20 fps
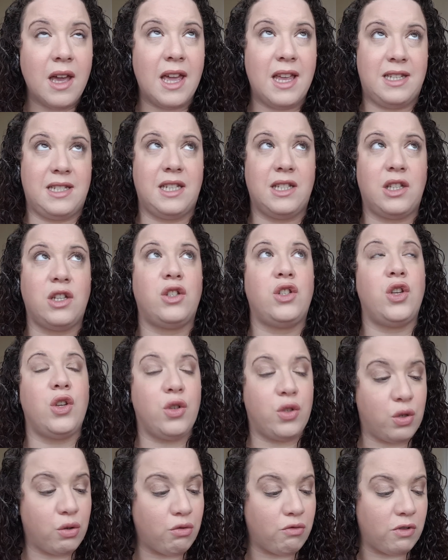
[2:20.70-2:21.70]
it as a
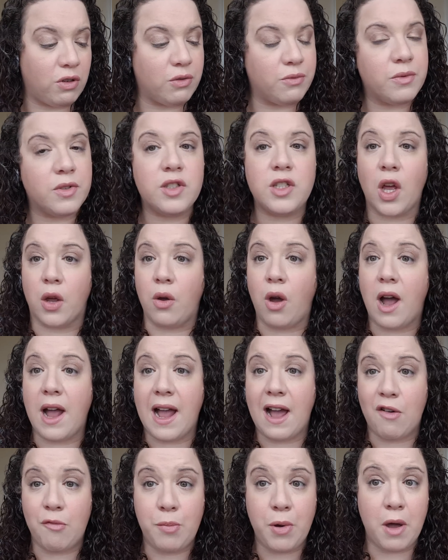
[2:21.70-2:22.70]
tutorial. So I
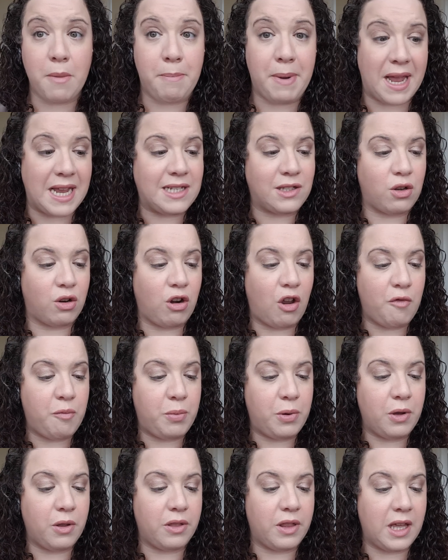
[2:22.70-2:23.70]
have put a base on. I've
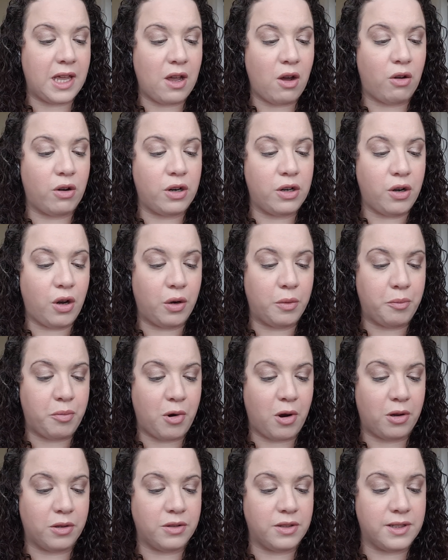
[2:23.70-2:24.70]
put the On and On
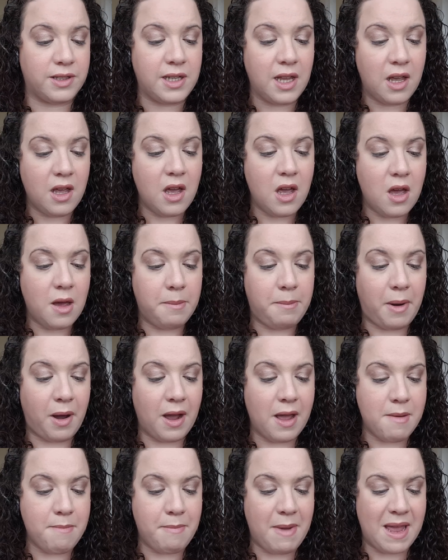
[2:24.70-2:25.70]
Bronze
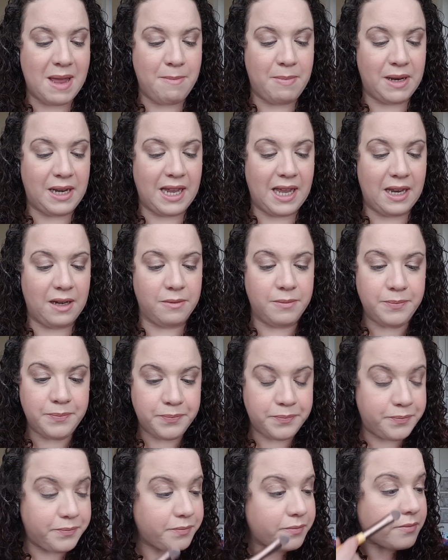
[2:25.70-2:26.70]
by Maybelline.
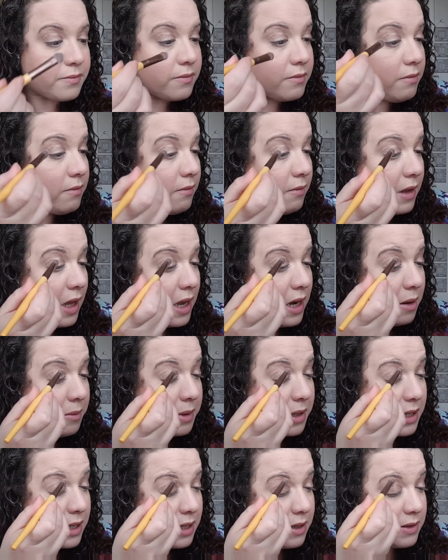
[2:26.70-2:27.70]
And I'm
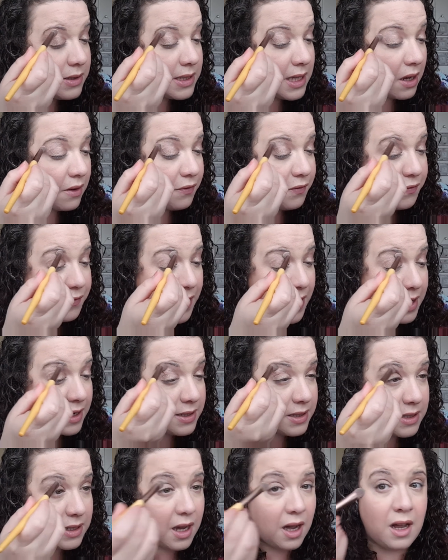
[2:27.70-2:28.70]
going to use that
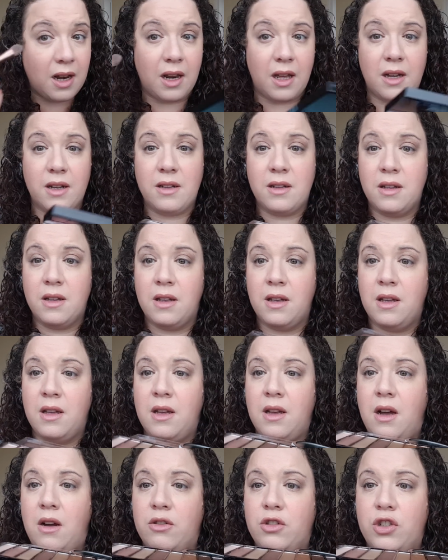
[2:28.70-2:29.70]
first colour.
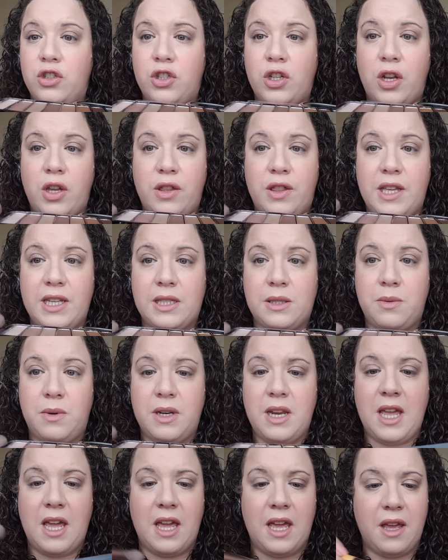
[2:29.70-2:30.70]
I'll show you this
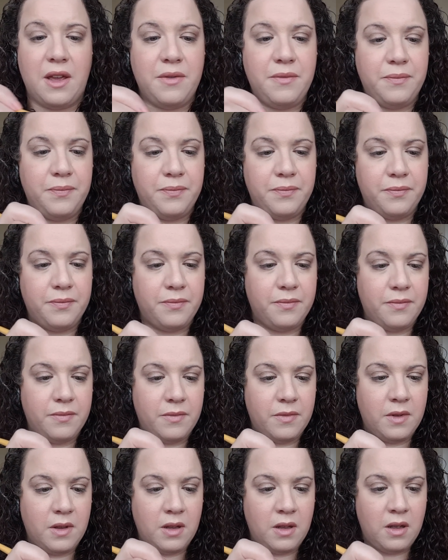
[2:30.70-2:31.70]
one here,
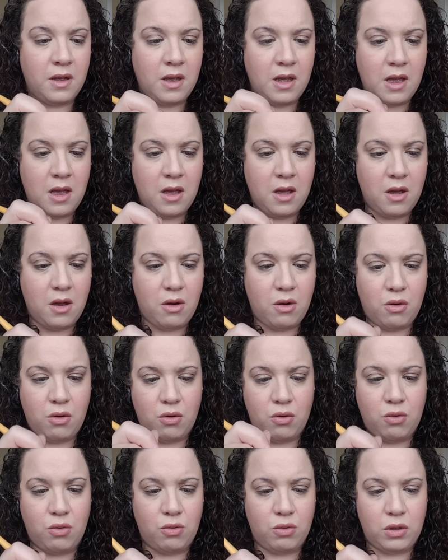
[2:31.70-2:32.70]

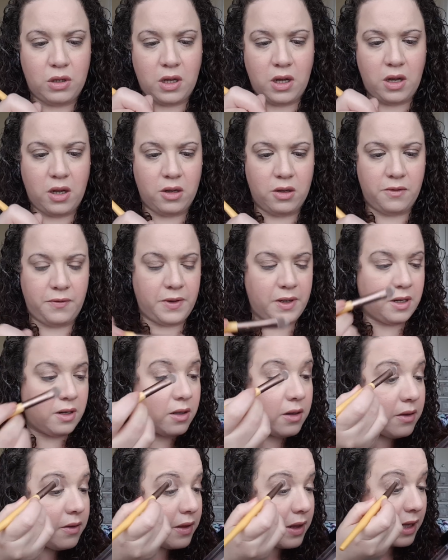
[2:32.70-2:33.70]
all
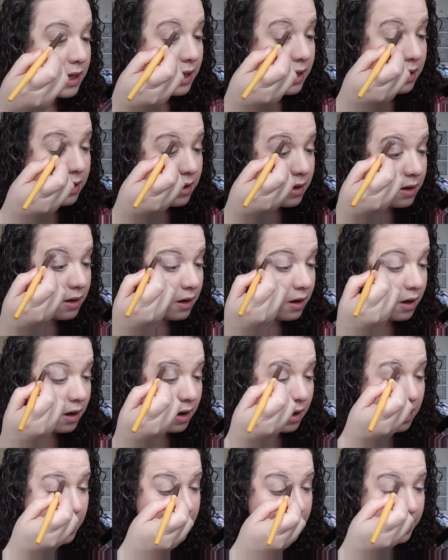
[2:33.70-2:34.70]
over the
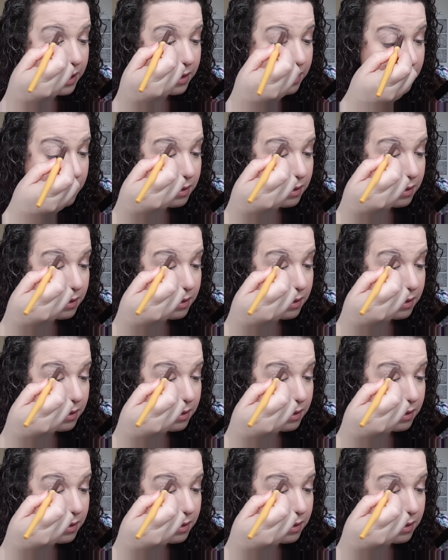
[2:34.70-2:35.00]
eye